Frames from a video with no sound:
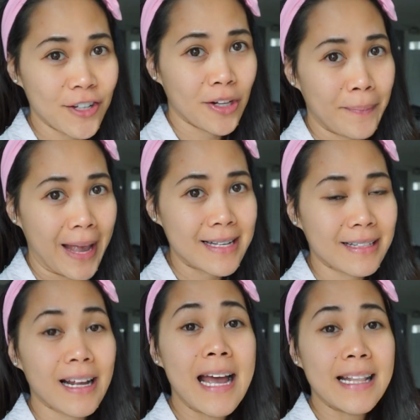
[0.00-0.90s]

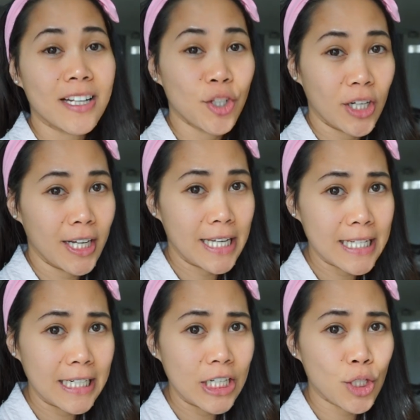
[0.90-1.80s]
mask that you can
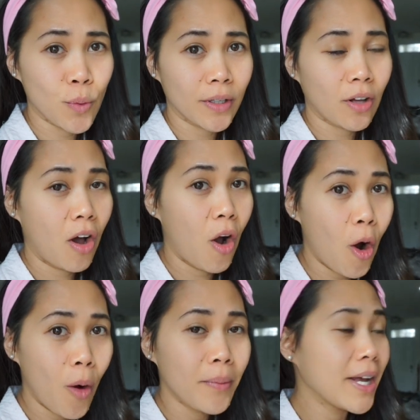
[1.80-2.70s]
easily do at
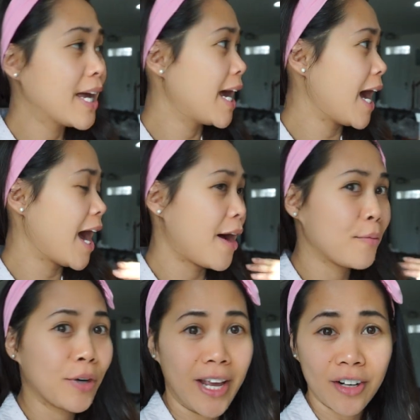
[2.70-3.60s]
home
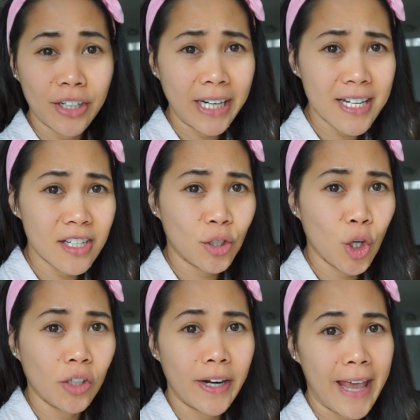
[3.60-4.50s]
with the ingredients that
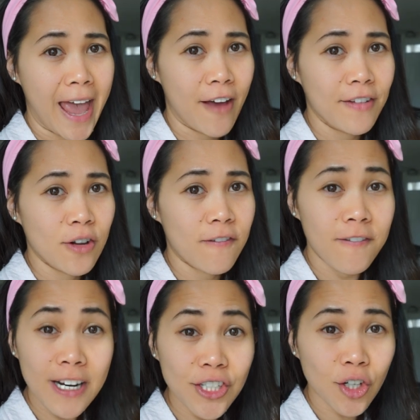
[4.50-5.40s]
you already have in your
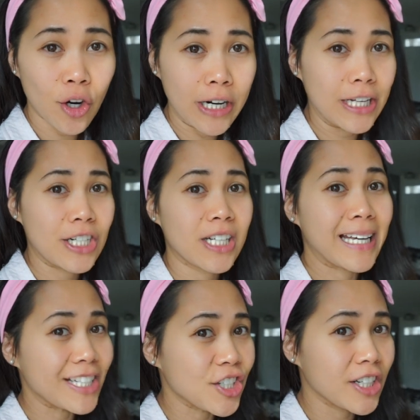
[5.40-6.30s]
fridge or in your
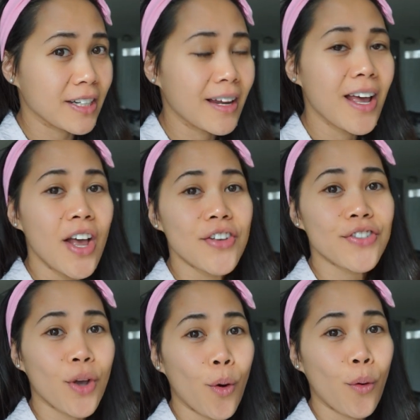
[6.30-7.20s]
kitchen.
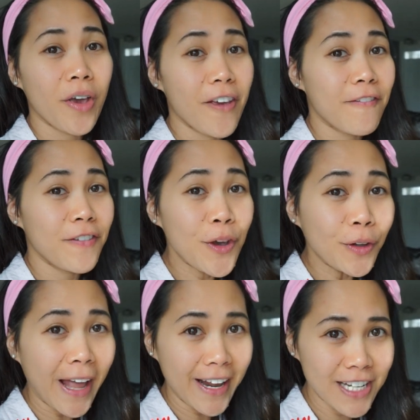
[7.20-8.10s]
So if you
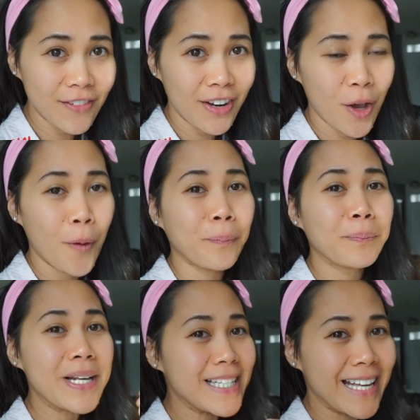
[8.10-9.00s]
like this video,
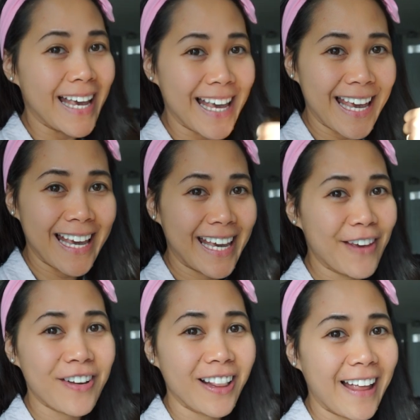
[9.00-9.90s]
please
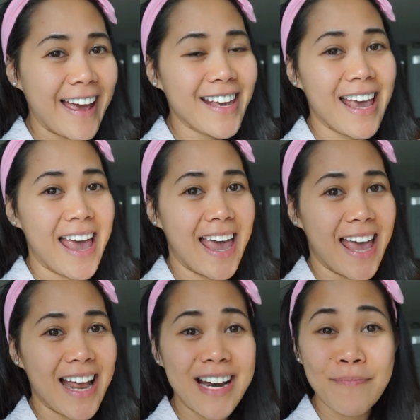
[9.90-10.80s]
give it a like
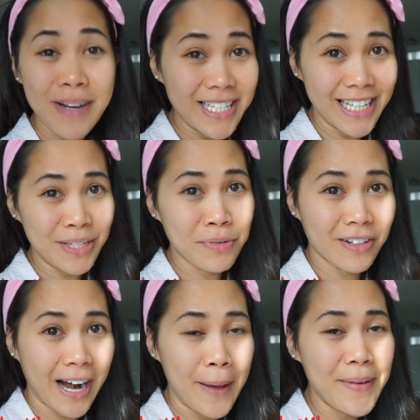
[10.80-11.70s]
and please hit
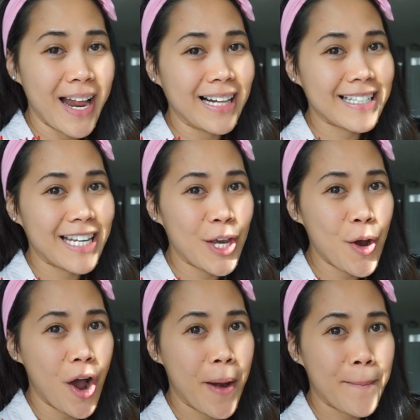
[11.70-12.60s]
subscribe, and I'll see
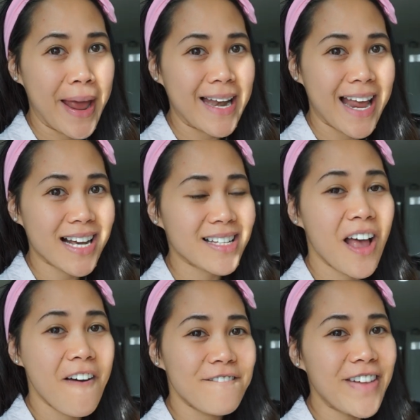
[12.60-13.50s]
you on my next
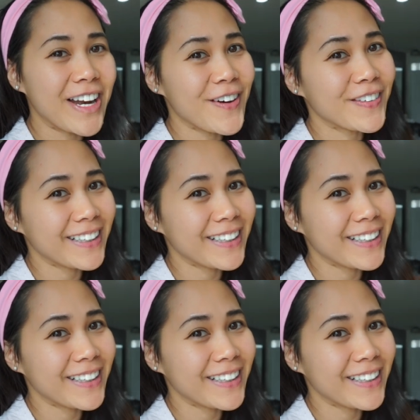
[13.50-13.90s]
video.